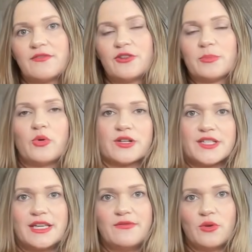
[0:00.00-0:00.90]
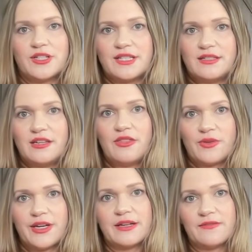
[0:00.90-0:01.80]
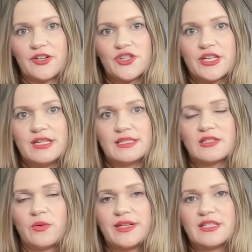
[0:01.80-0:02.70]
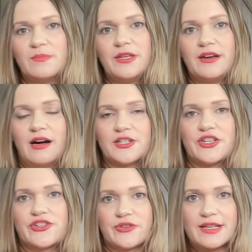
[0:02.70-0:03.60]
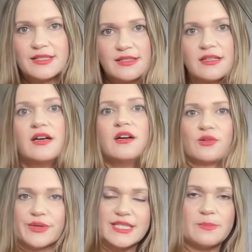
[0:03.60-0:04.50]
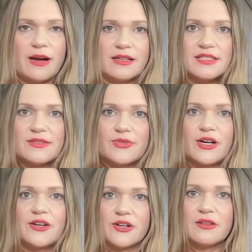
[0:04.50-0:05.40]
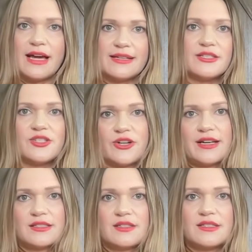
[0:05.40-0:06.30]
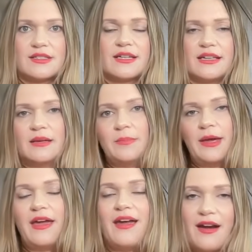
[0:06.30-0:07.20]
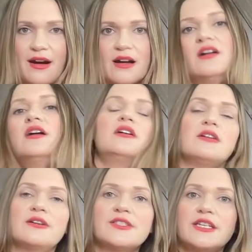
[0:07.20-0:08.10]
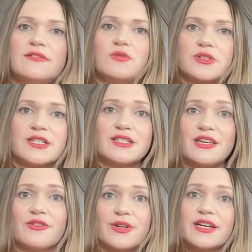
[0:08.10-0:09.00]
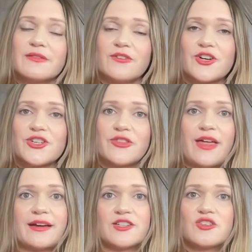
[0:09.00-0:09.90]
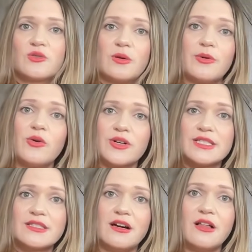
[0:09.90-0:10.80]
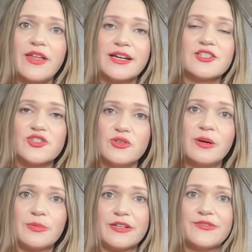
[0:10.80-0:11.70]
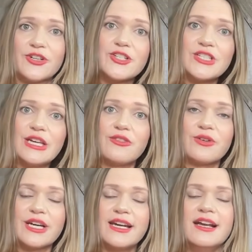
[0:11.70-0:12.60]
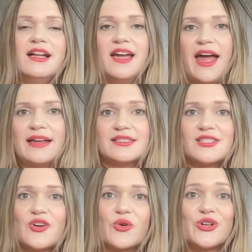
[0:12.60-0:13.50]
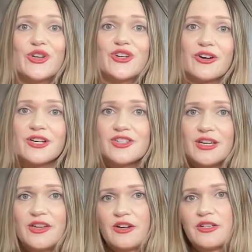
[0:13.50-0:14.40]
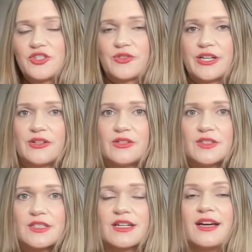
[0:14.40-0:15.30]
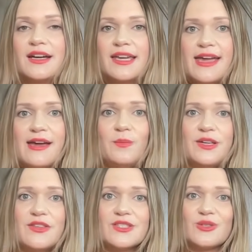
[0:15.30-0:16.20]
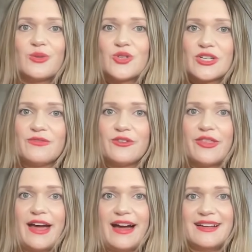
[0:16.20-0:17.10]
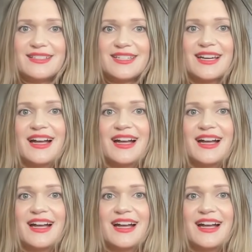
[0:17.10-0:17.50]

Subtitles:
for poor T4 to T3 conversion is going to be our stress response. If we're under a lot of stress, this is going to impair our T4 to T3 conversion. That could shoot up cortisol, that could shoot up reverse T3. And so, nourishing your adrenals can be the solution for that.